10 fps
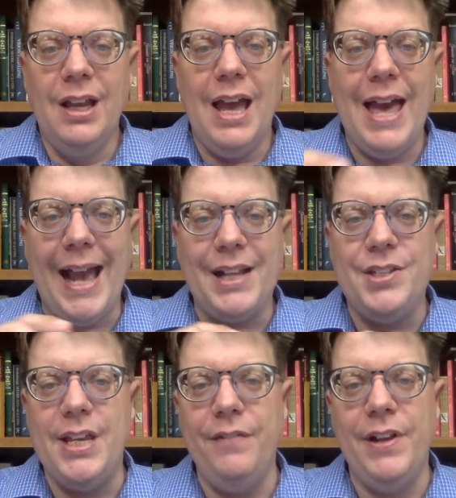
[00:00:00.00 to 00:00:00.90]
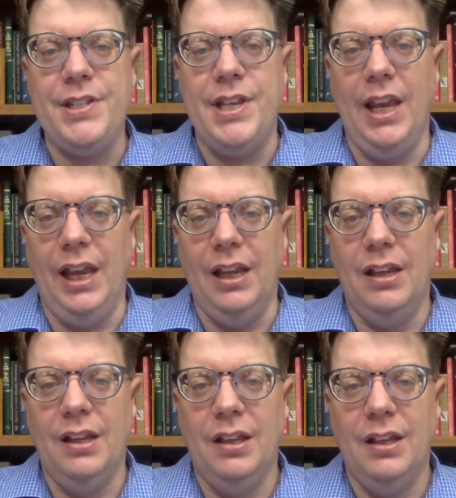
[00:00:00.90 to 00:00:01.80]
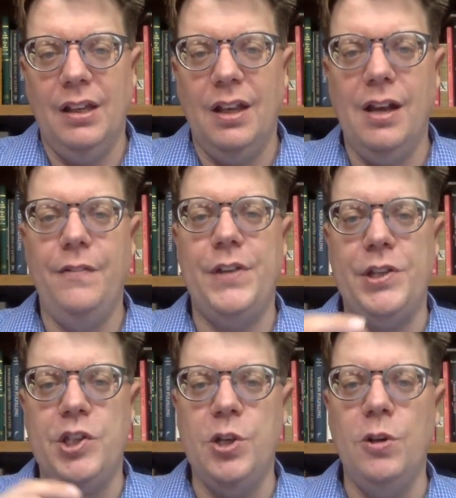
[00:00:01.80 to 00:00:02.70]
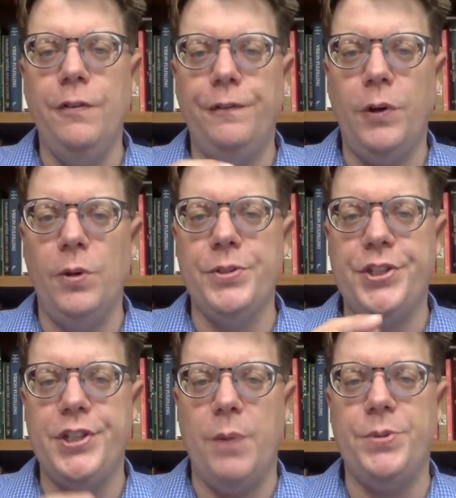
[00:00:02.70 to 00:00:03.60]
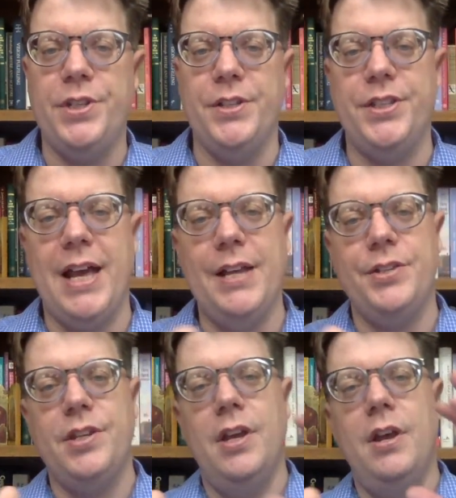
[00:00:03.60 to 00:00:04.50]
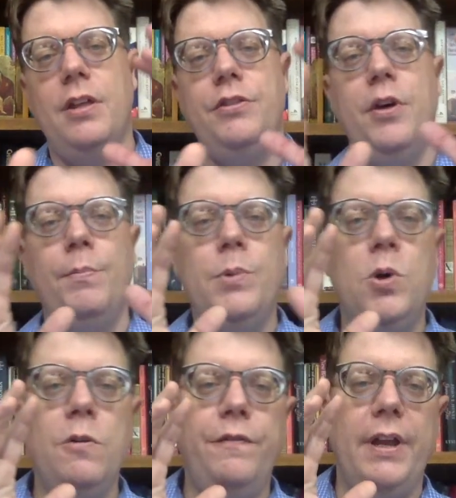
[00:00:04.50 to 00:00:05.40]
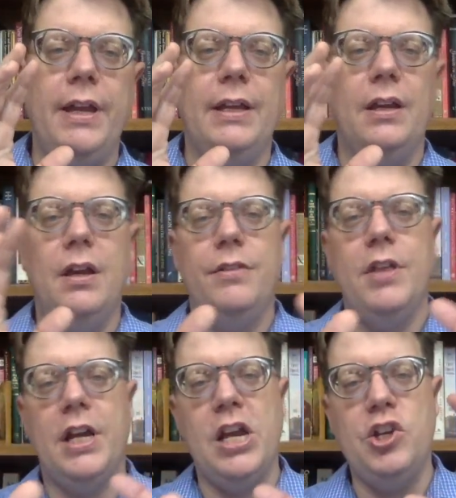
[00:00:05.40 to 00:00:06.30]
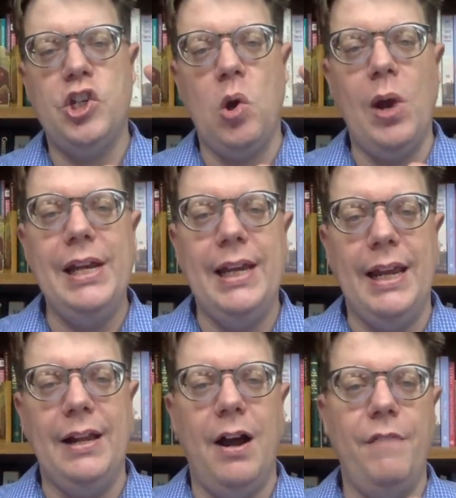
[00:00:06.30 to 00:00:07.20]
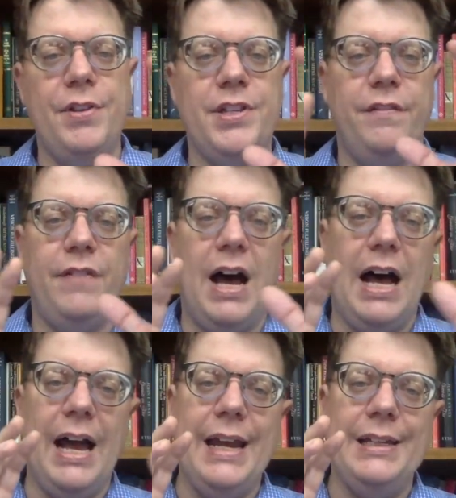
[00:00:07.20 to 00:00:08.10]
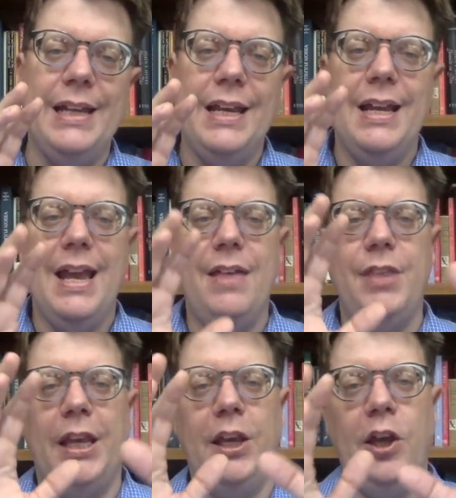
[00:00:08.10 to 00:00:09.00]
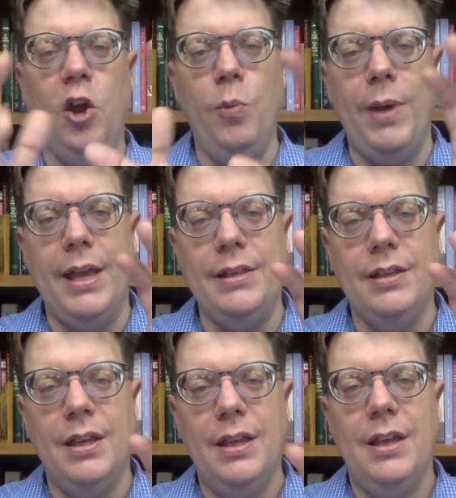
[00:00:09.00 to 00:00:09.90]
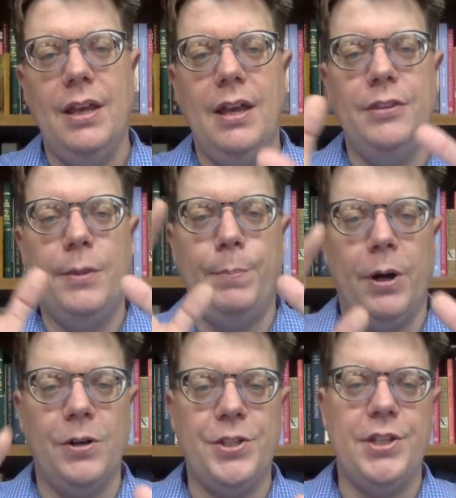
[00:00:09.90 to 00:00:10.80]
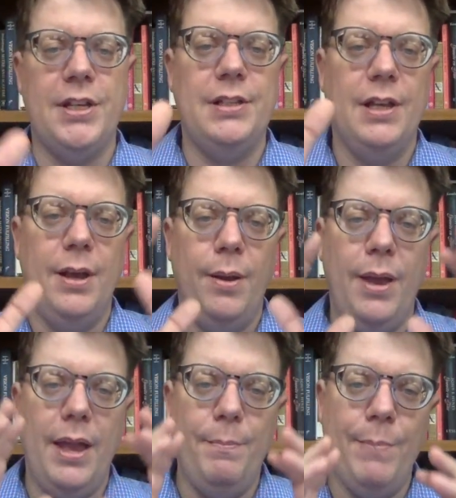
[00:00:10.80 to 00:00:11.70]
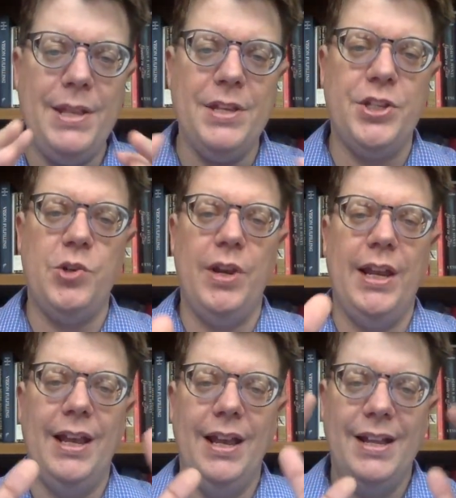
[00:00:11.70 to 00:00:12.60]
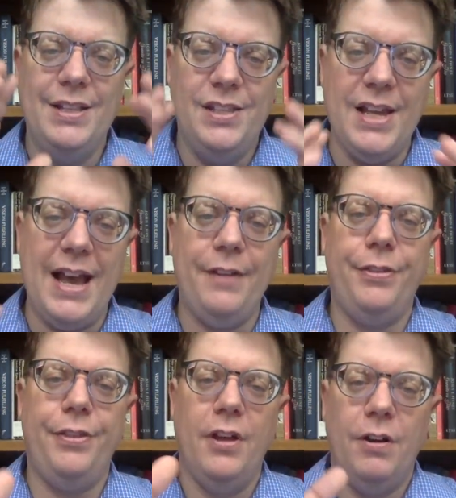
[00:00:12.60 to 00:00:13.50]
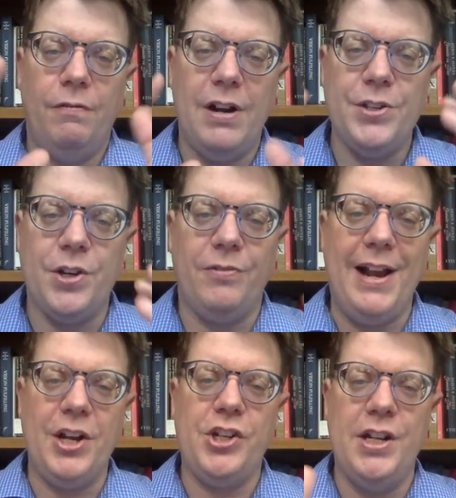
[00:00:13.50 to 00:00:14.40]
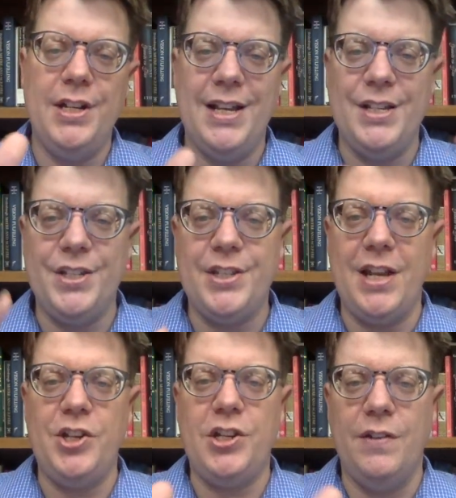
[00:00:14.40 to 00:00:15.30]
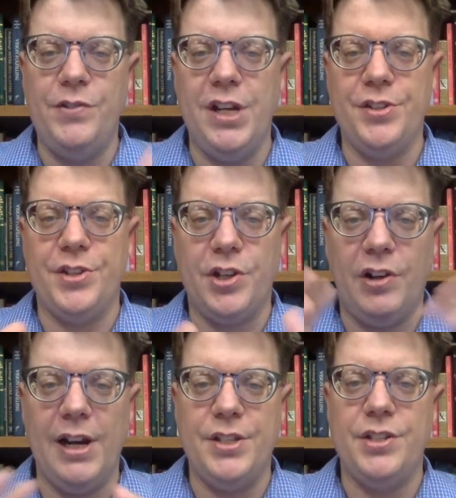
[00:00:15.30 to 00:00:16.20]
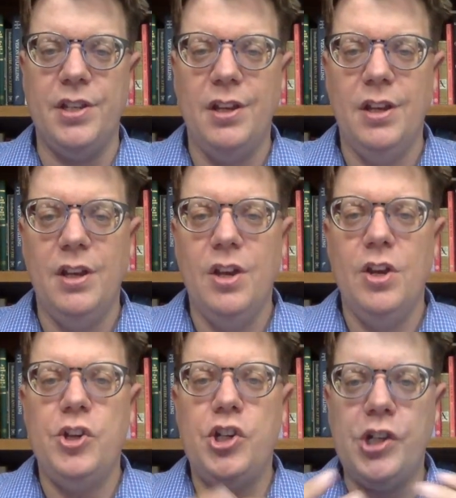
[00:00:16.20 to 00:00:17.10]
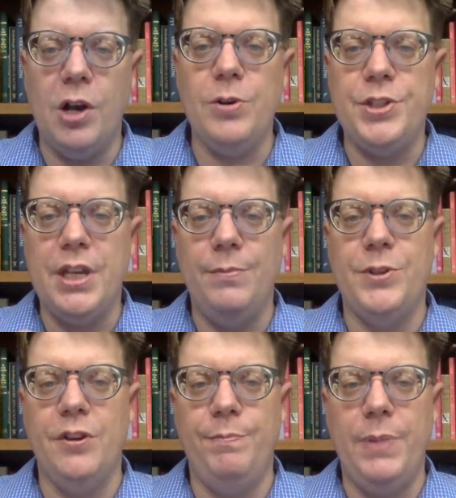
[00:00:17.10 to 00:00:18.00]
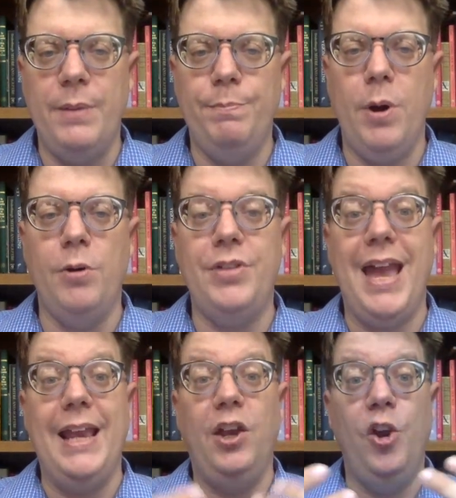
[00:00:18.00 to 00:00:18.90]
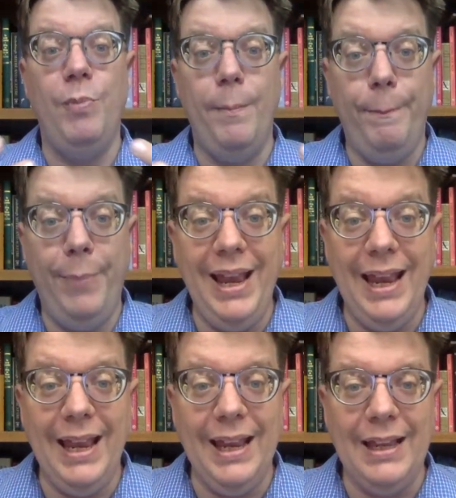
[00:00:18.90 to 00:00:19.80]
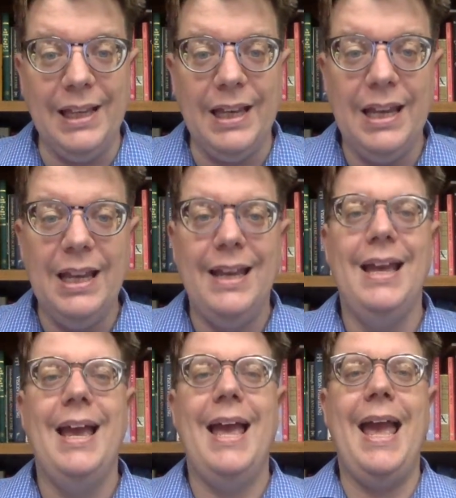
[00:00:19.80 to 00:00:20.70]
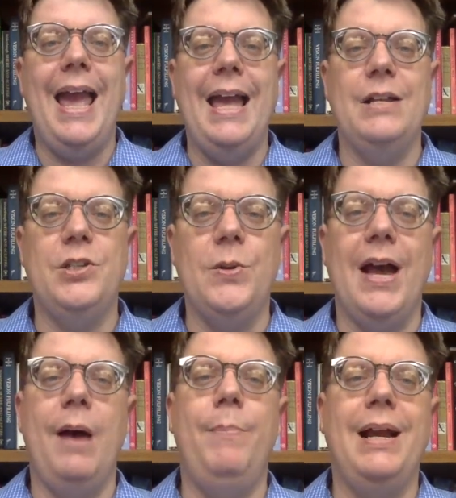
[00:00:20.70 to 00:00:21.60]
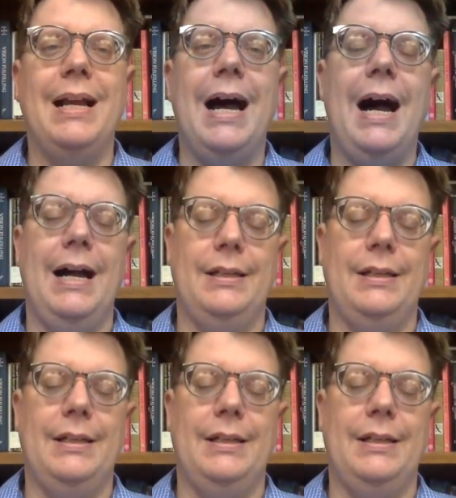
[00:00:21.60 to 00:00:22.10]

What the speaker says: activity of the twofold substance, that is, the moving, the conjoining of the divine in the human, in the person and ministry, death, resurrection, and ascension of Jesus Christ, shows him to have been both a human being and to have been God.